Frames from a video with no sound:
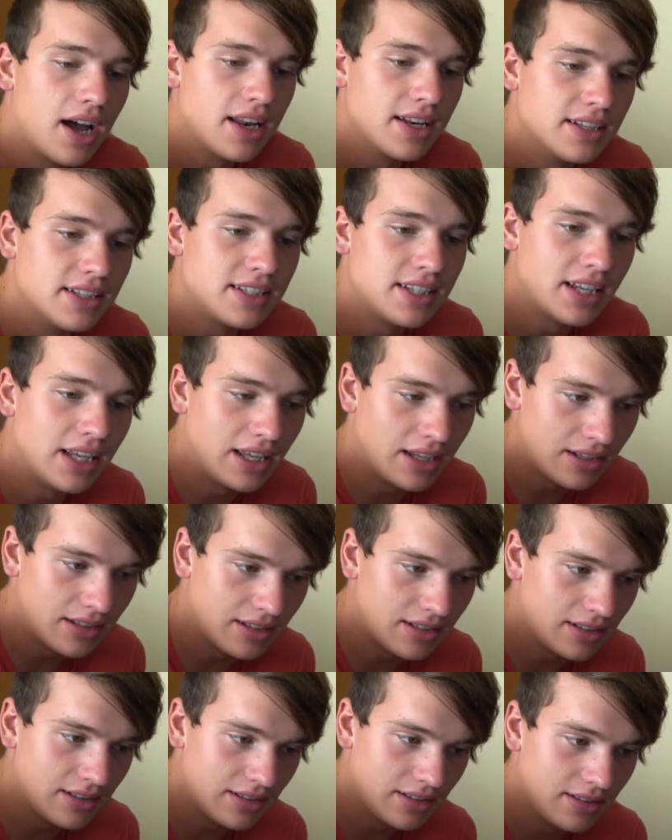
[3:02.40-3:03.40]

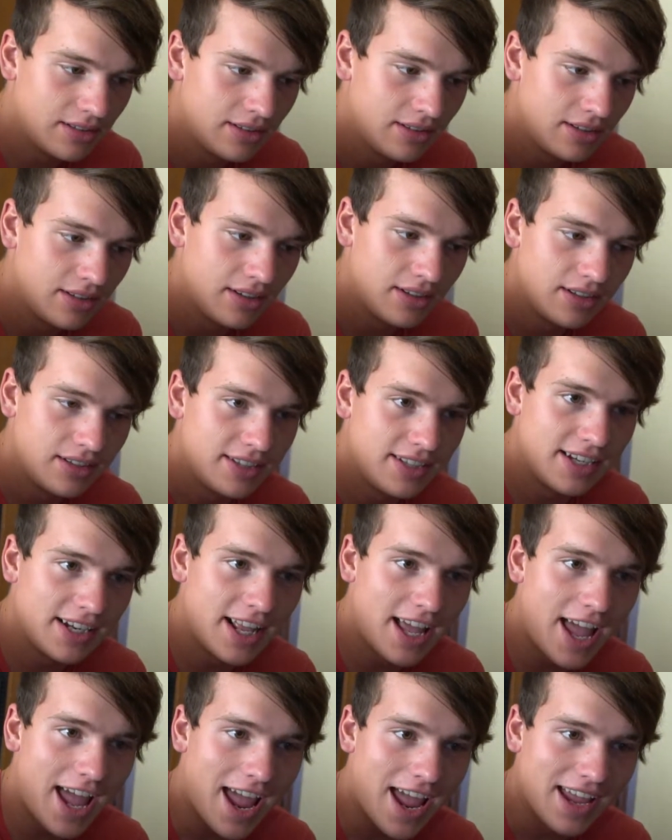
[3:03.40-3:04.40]
until
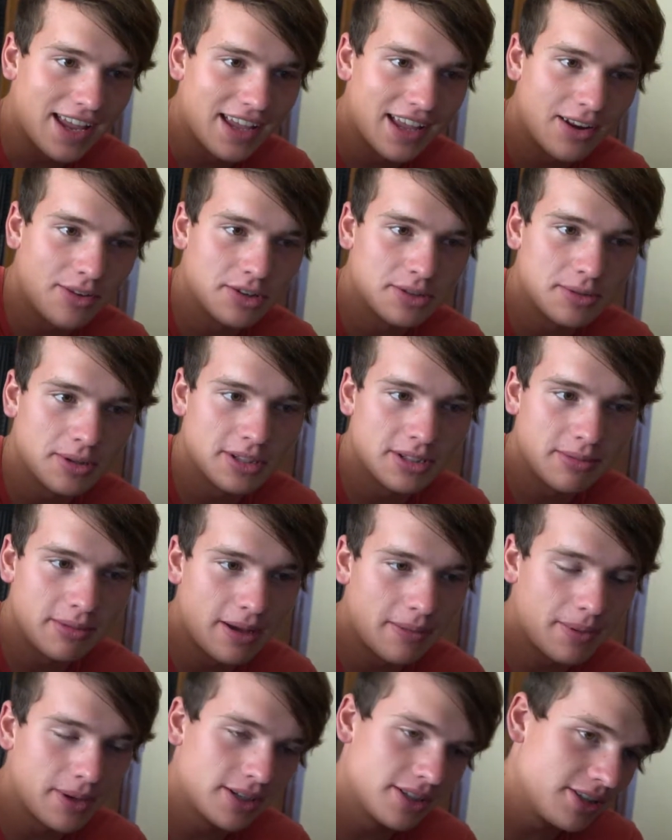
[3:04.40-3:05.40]
today, and it was supposed to be
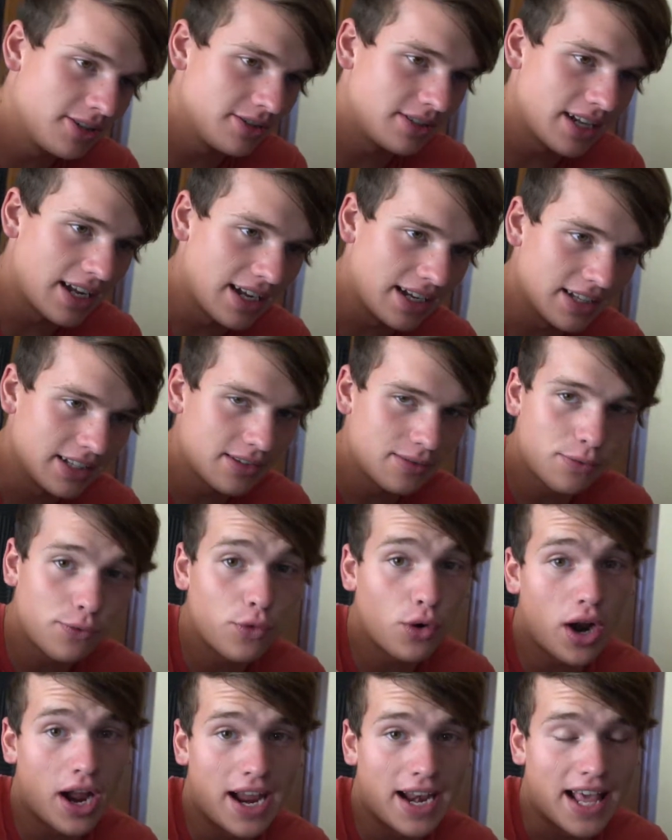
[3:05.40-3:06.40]
up on Tuesday, and it's
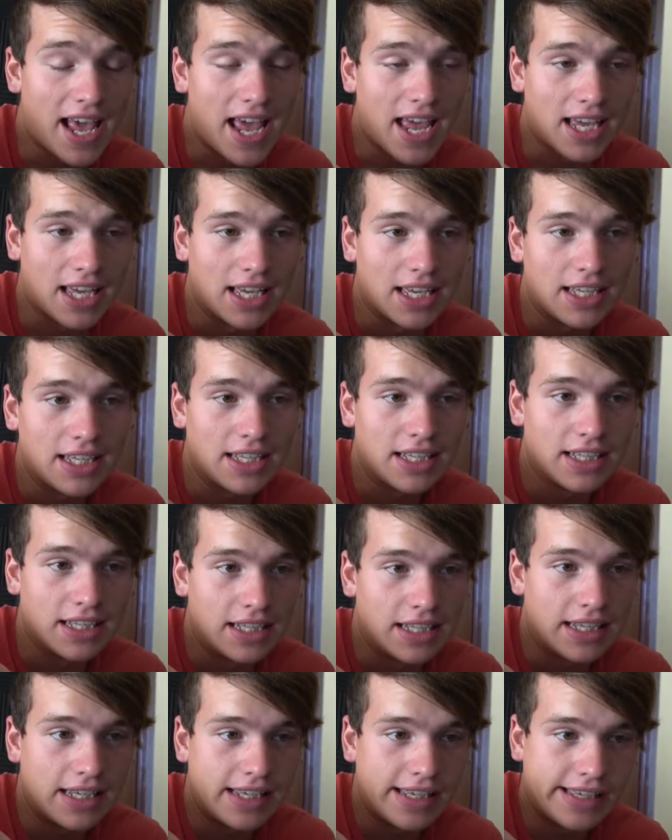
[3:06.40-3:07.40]
Friday.
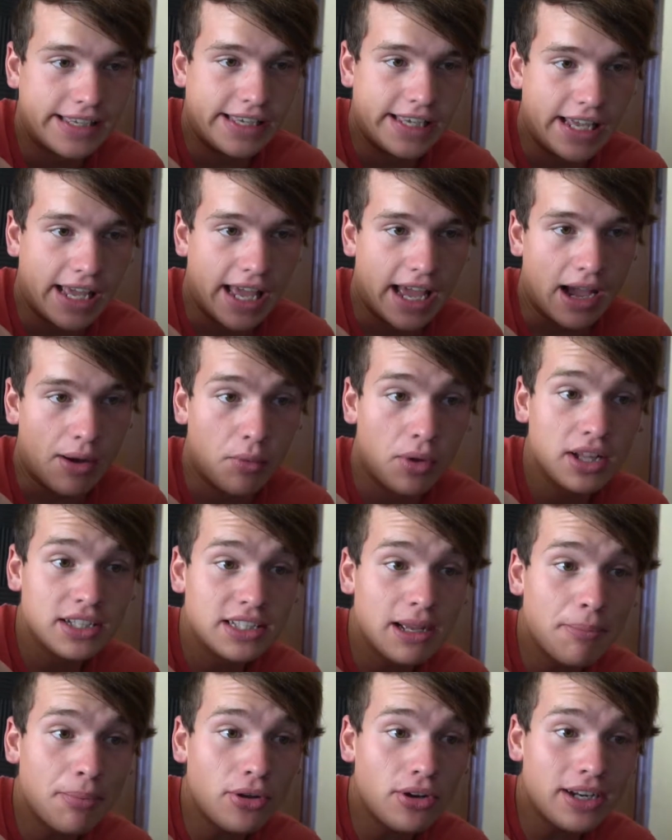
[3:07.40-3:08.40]
Yeah. Well,
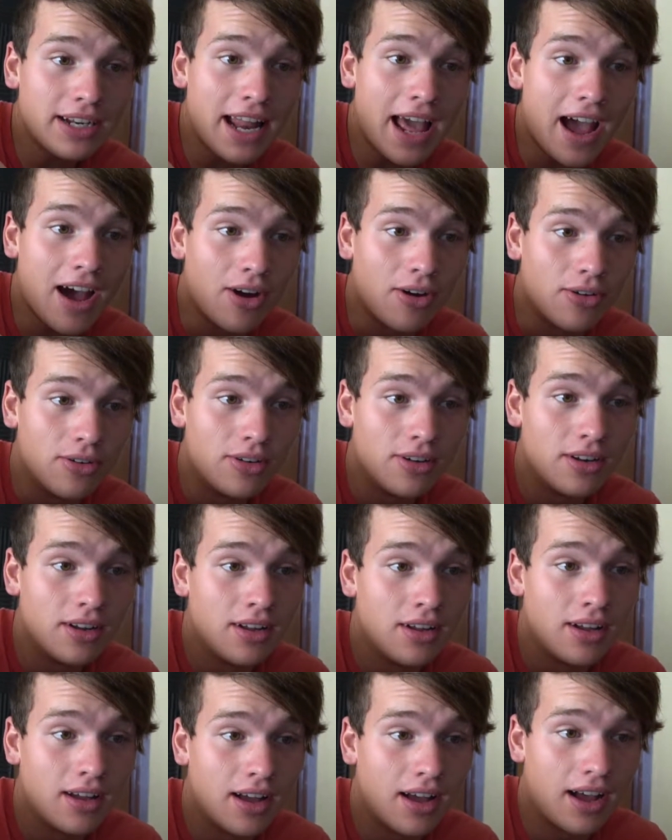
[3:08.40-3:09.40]
it's uploading now.
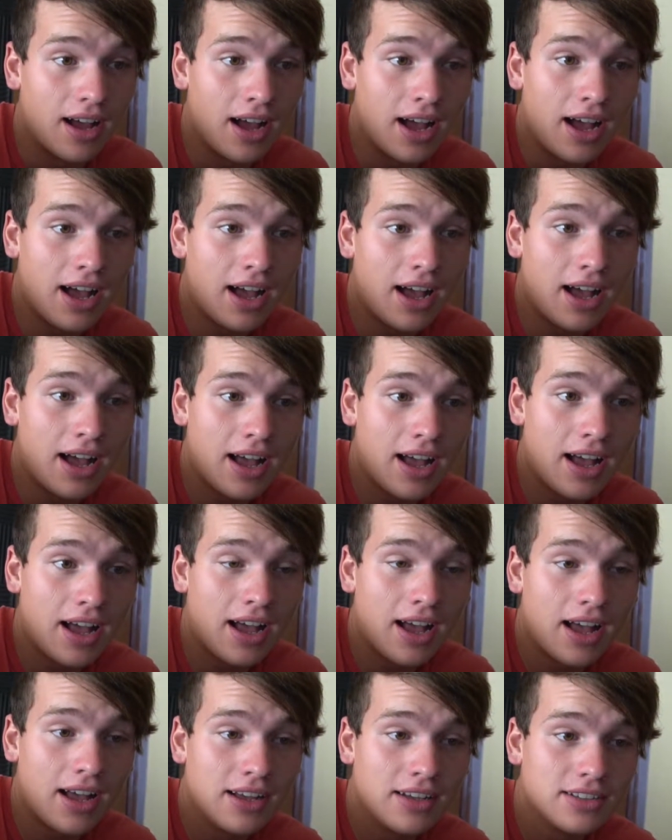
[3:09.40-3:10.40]

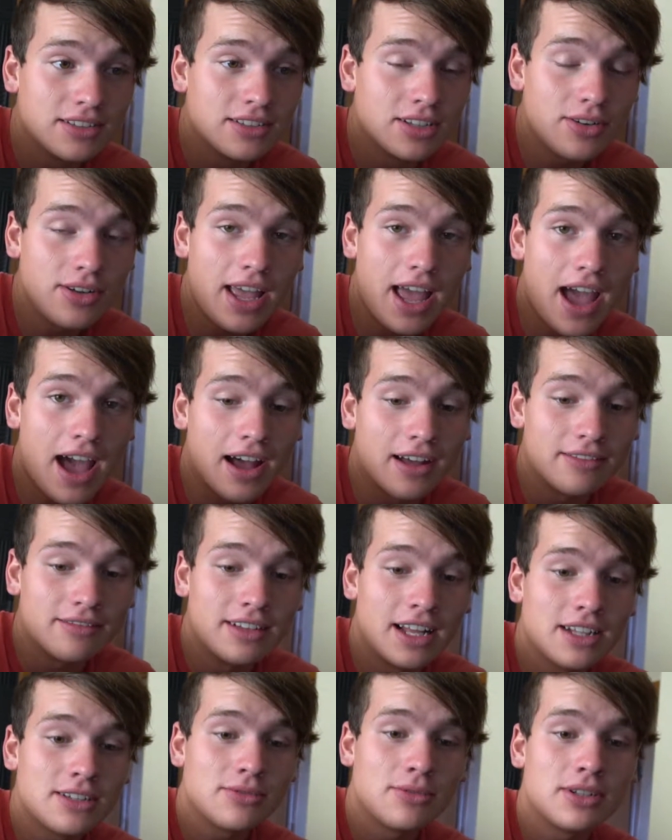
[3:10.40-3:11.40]
Uh, so yeah,
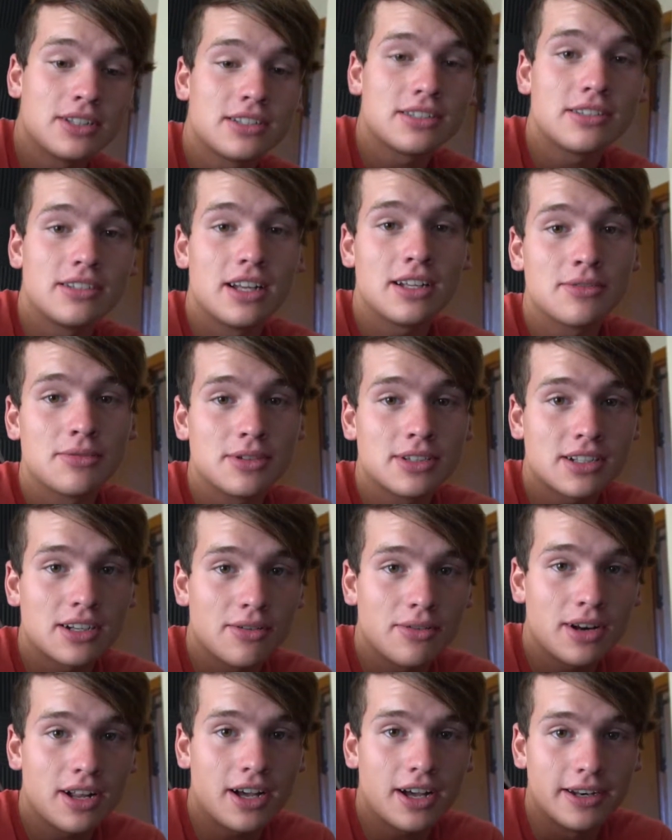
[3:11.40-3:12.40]
that's what's that's what's
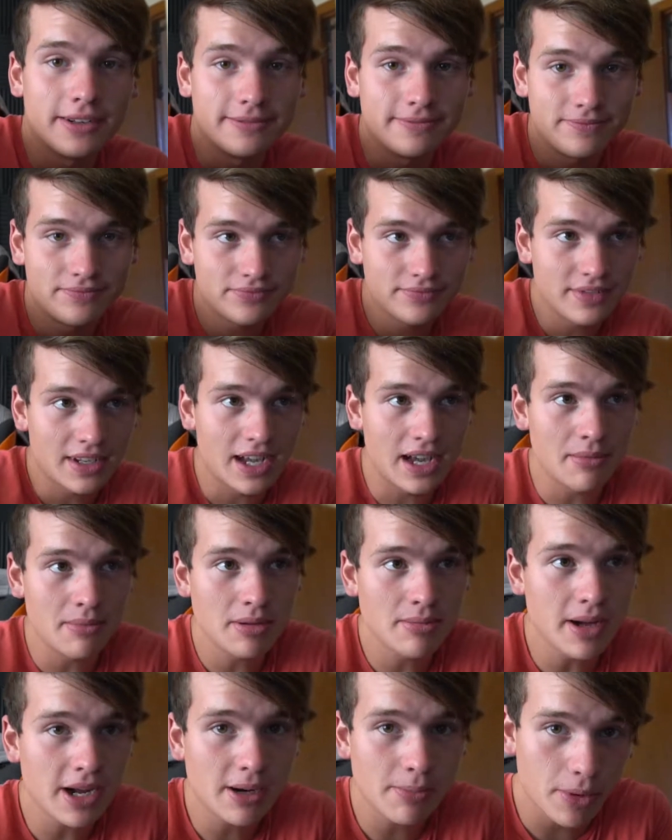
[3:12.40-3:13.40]
going on. Uh, me
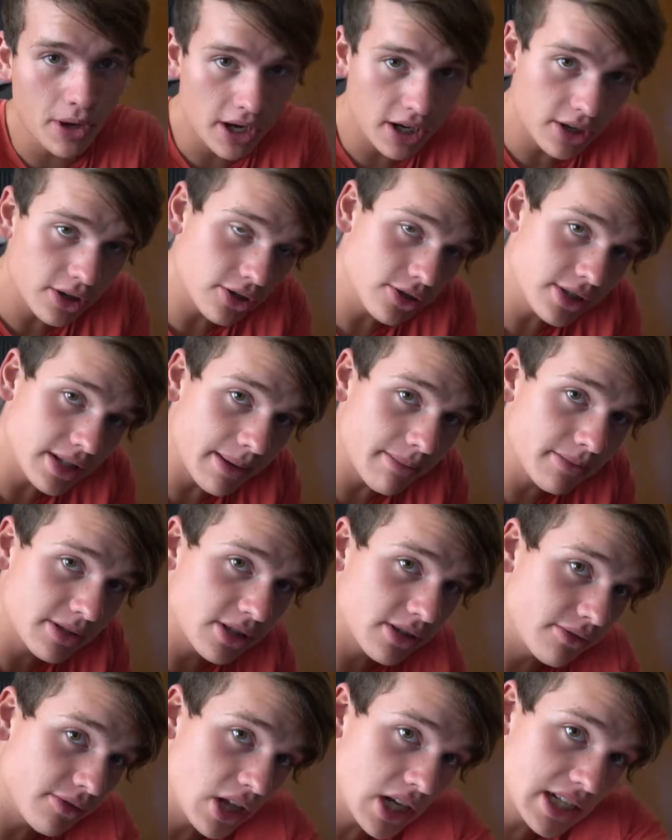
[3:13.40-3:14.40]
and Mike are gonna go do something
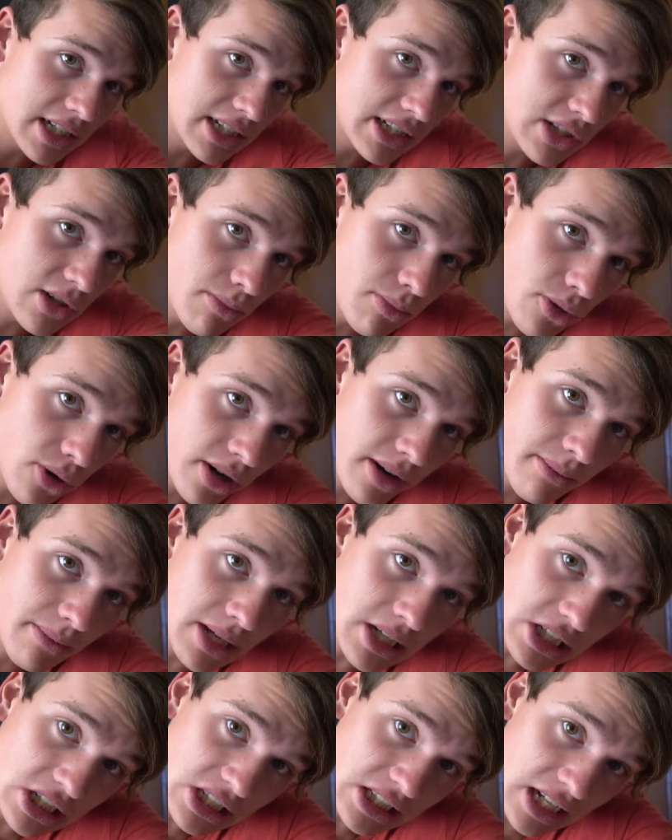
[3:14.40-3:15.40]
so the vlog isn't so boring of
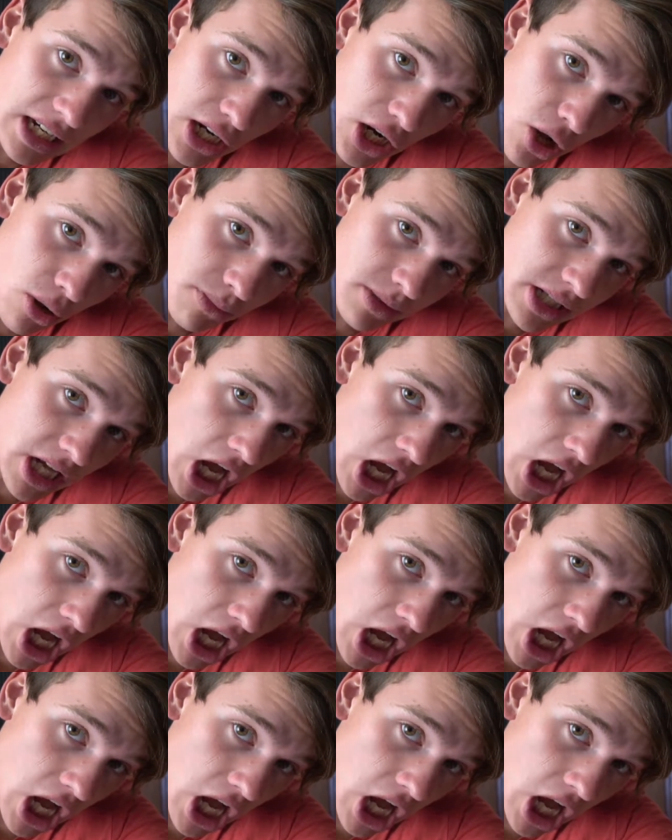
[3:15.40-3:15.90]
me just sitting at home and